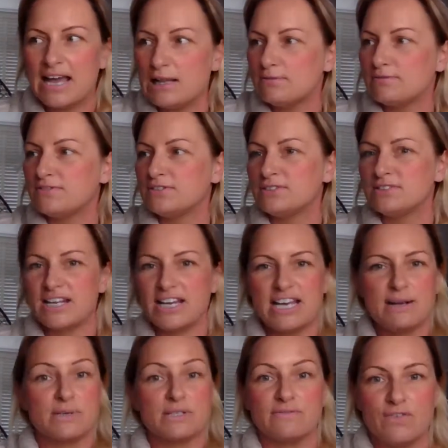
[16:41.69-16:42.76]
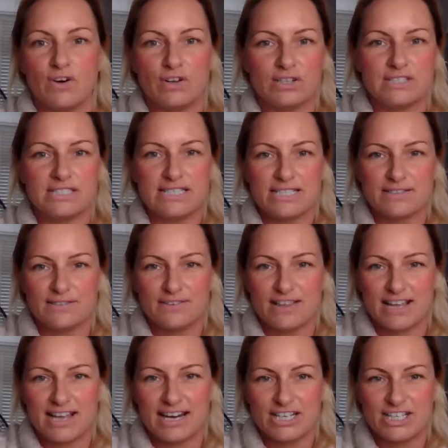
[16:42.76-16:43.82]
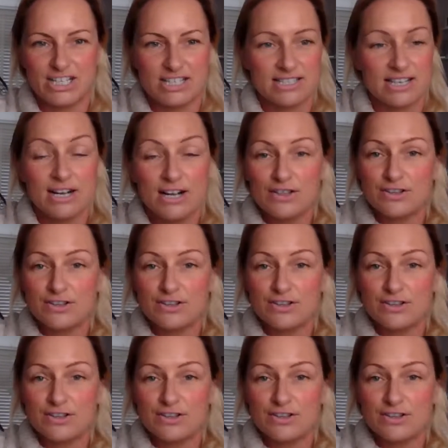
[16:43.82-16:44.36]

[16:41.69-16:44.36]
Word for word: helpful neighbors volunteers for the nhs